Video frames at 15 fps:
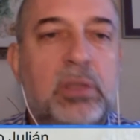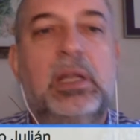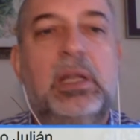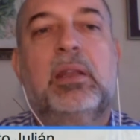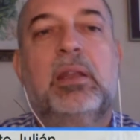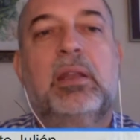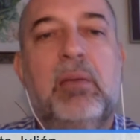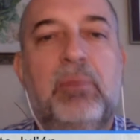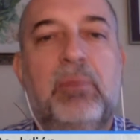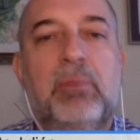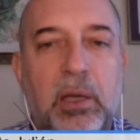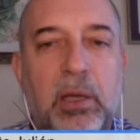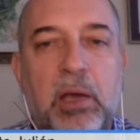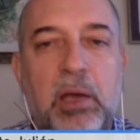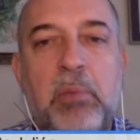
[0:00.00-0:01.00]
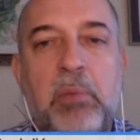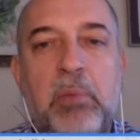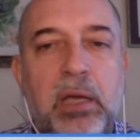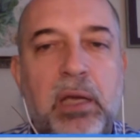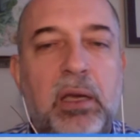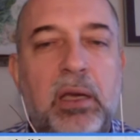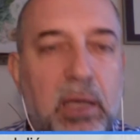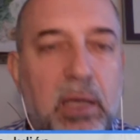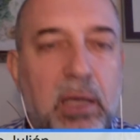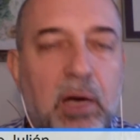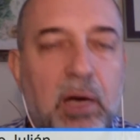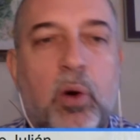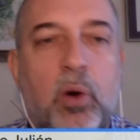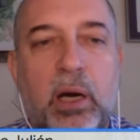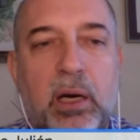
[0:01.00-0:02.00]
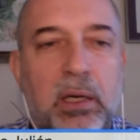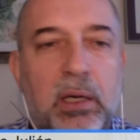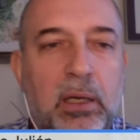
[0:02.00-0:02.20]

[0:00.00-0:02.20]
have a meaning or